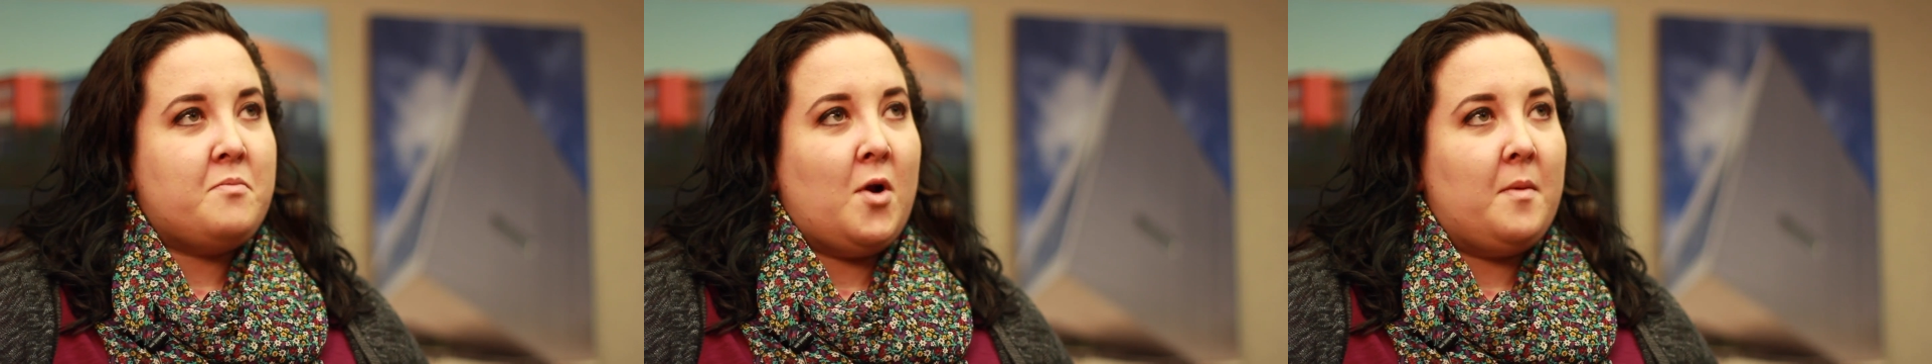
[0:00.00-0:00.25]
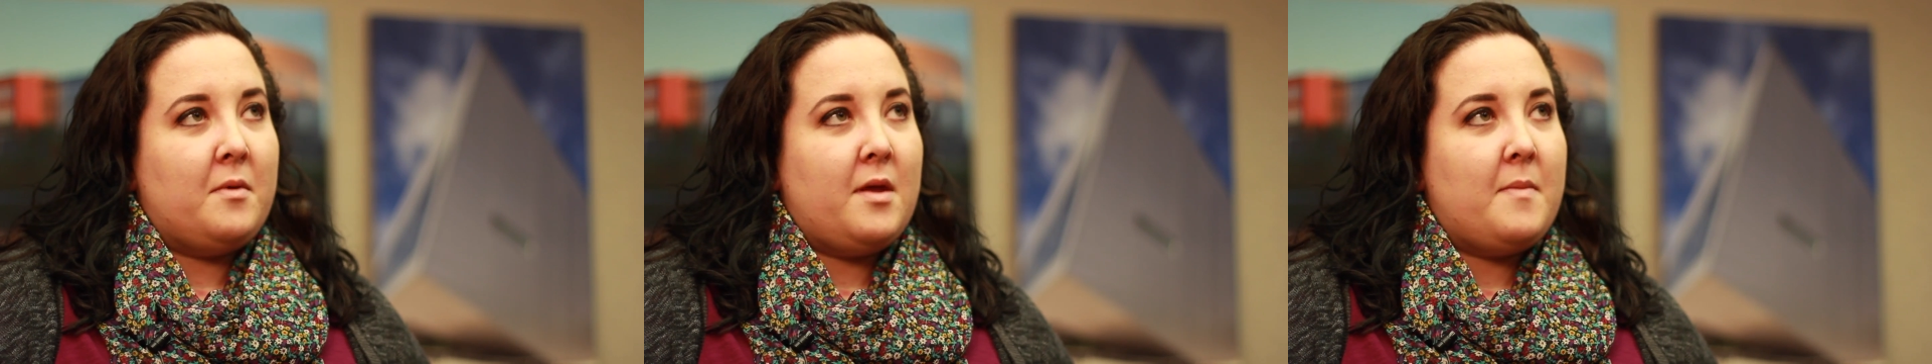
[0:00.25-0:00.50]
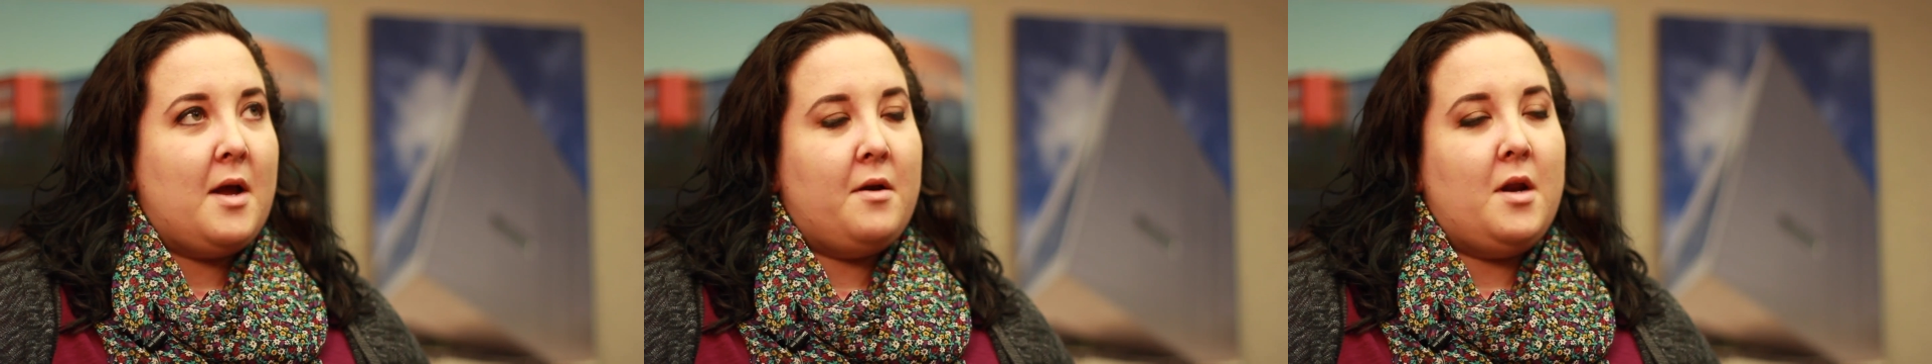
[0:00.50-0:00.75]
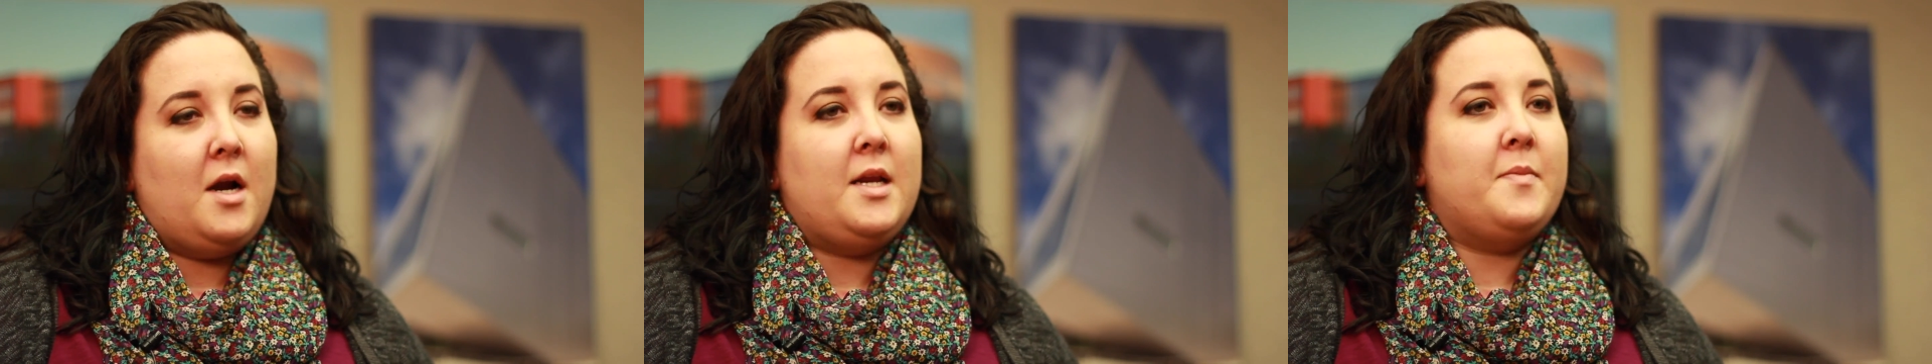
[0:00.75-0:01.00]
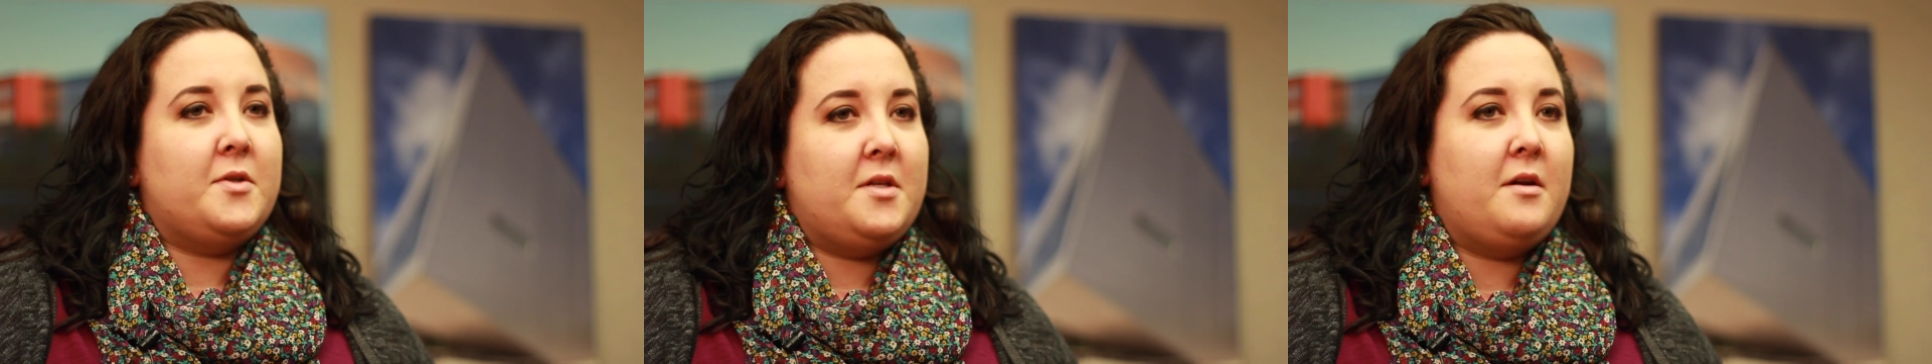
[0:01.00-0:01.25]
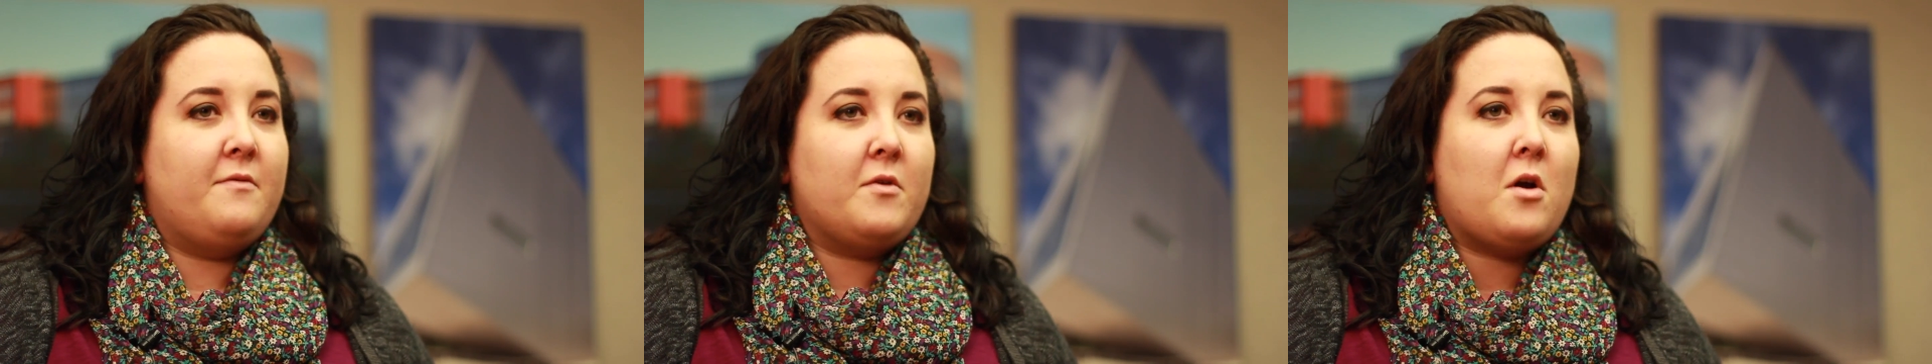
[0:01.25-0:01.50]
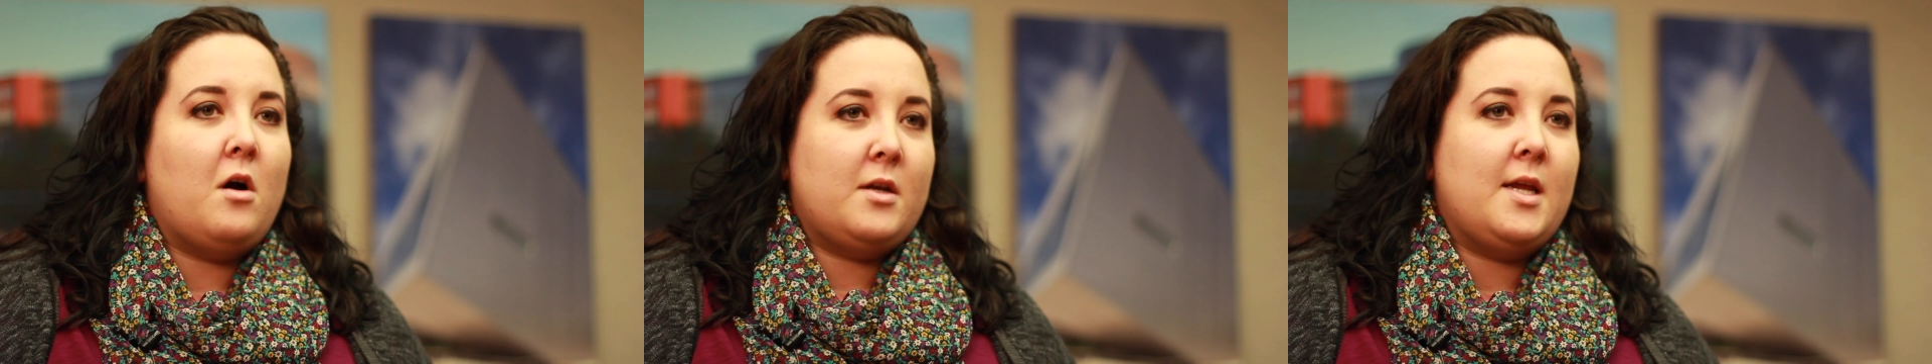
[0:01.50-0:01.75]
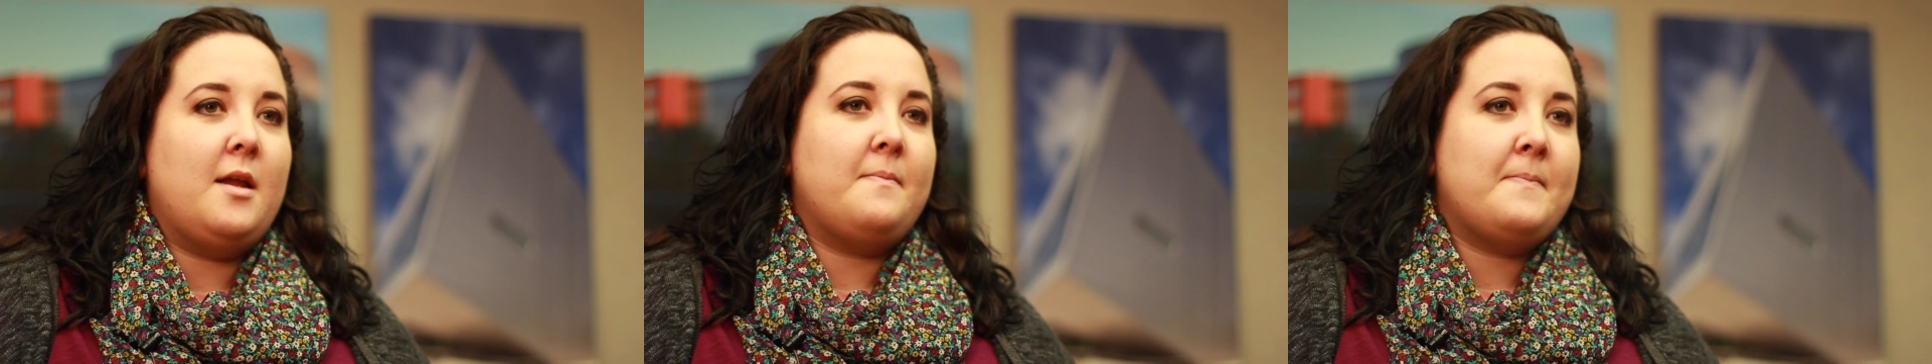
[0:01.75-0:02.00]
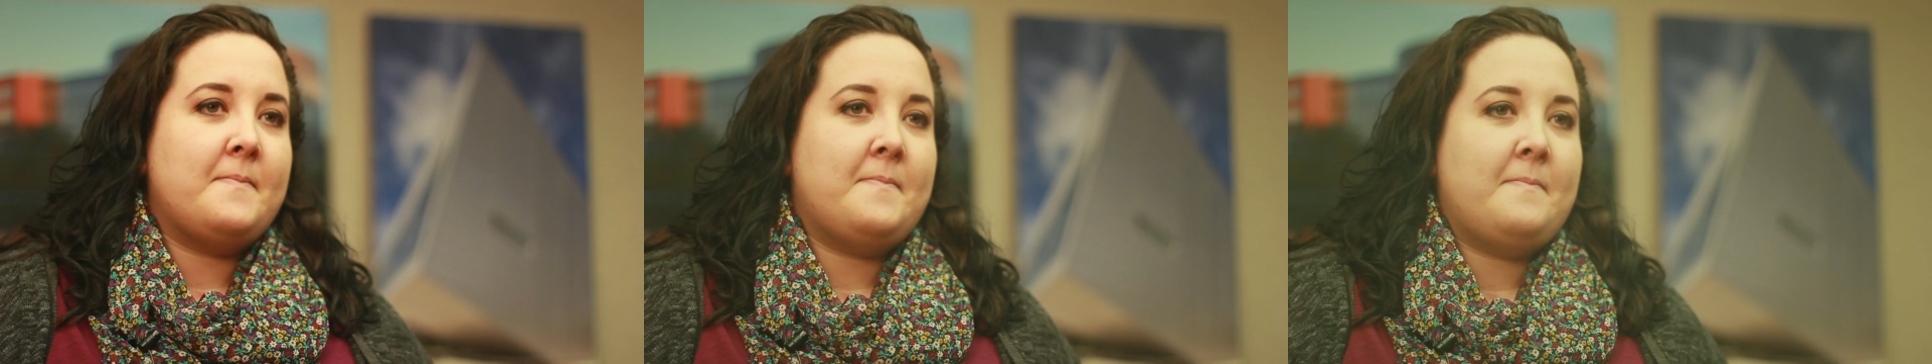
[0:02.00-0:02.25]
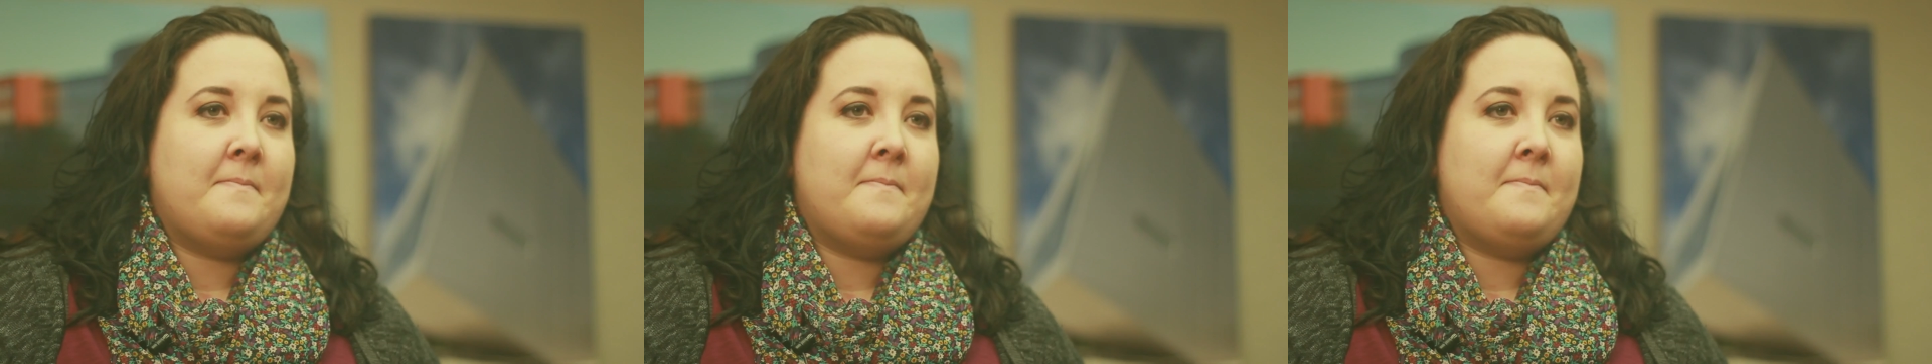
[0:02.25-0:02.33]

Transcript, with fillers: probably about 90% of the content.